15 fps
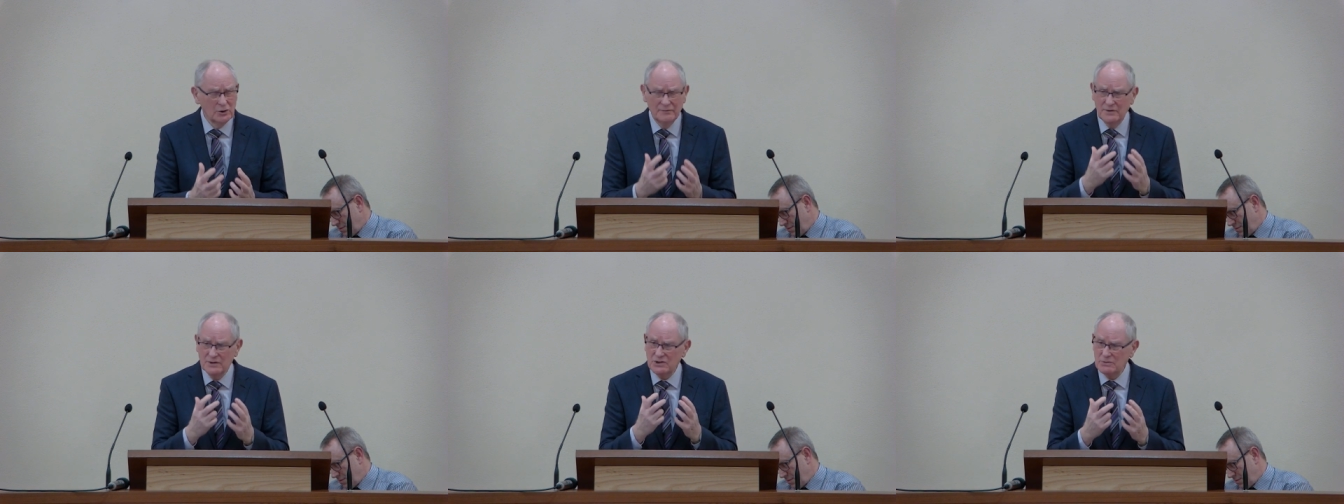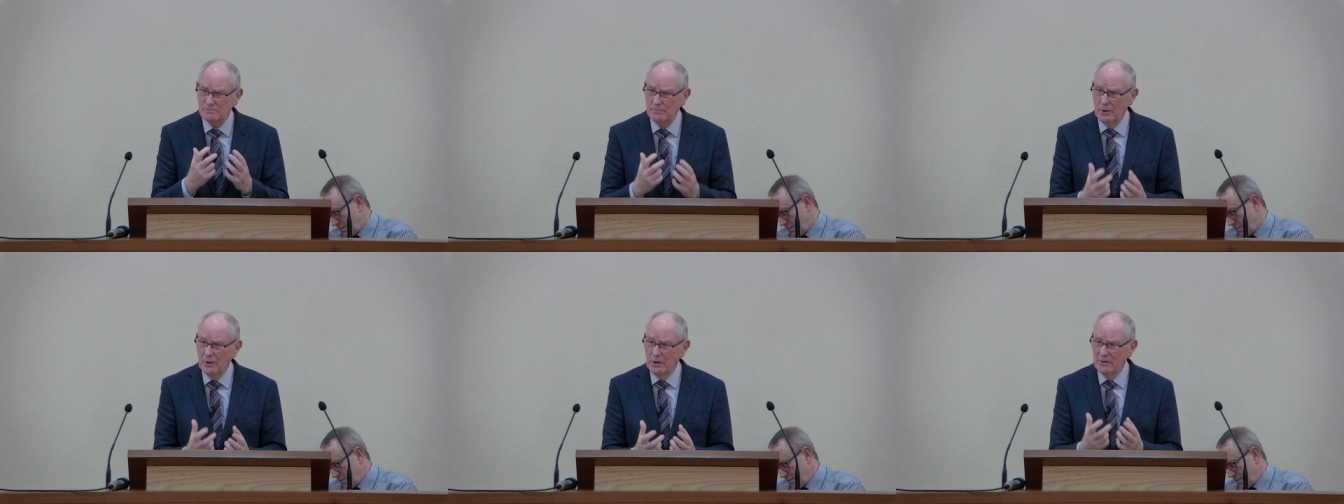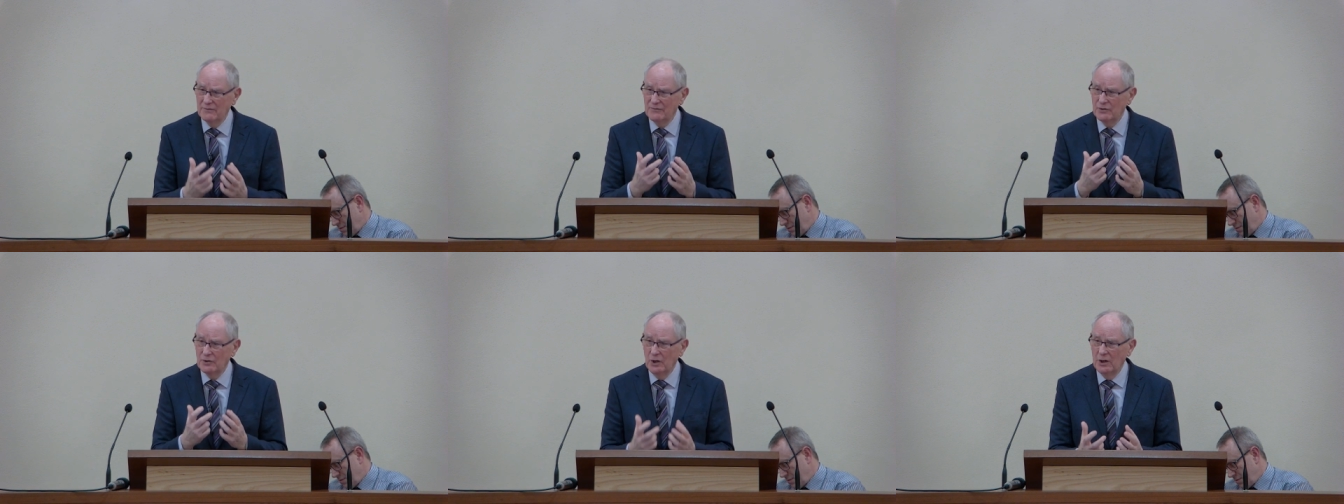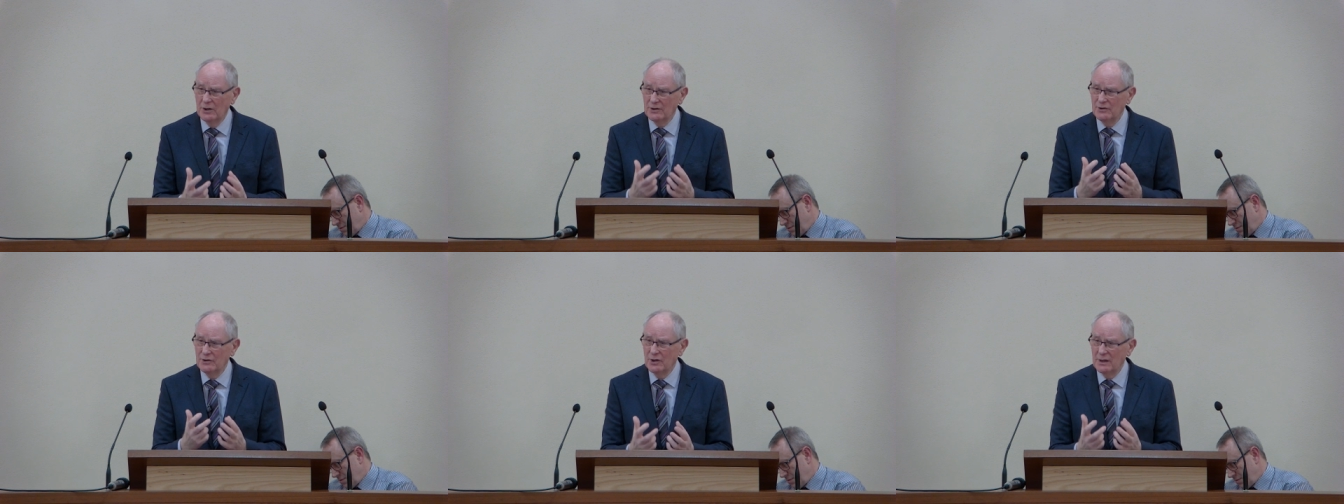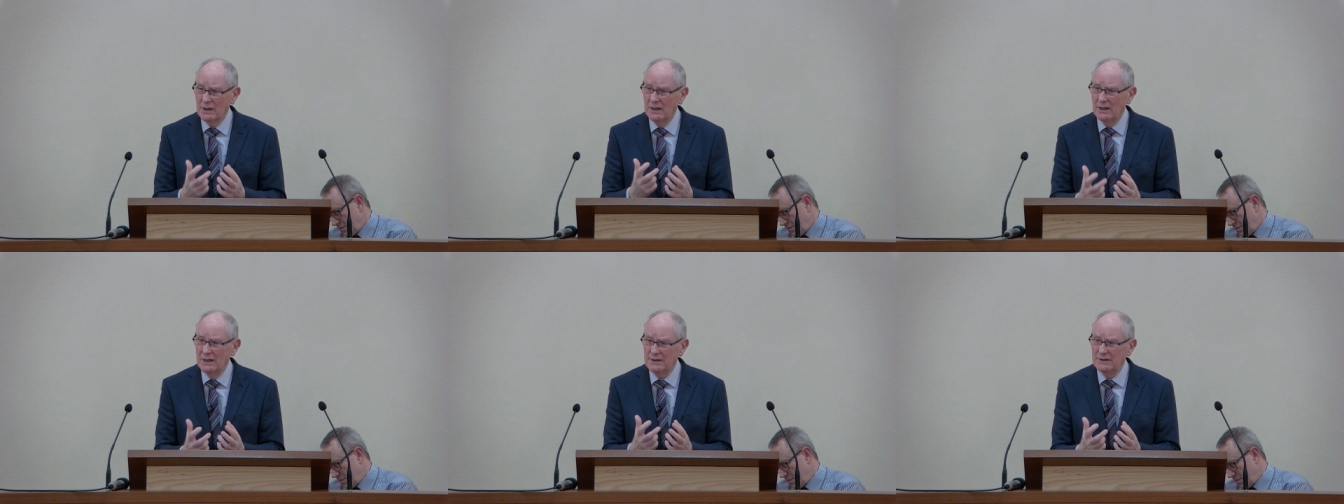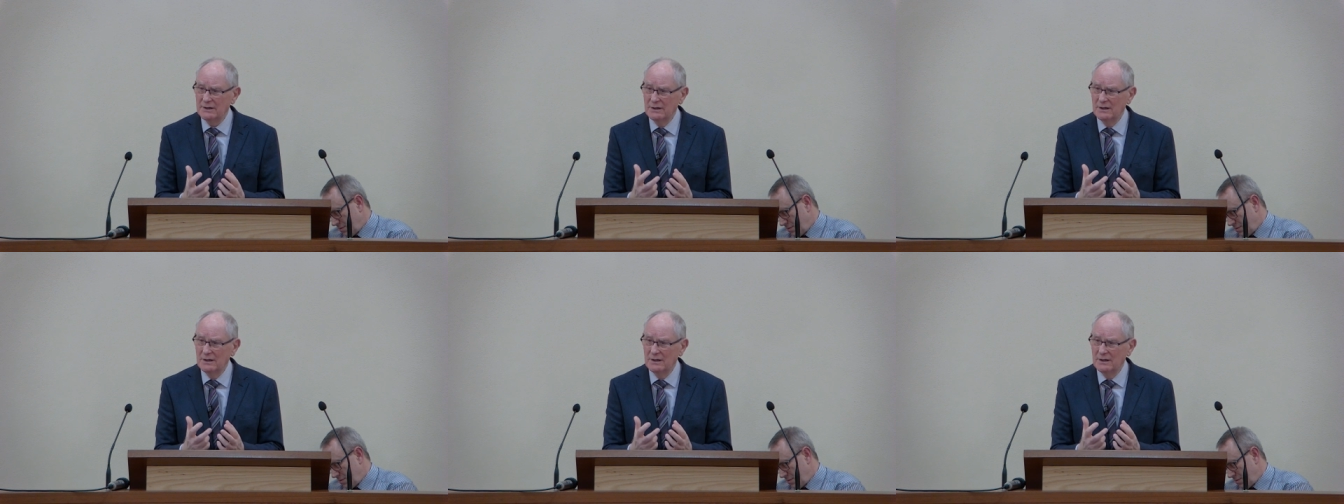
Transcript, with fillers: of the Spirit of God in your heart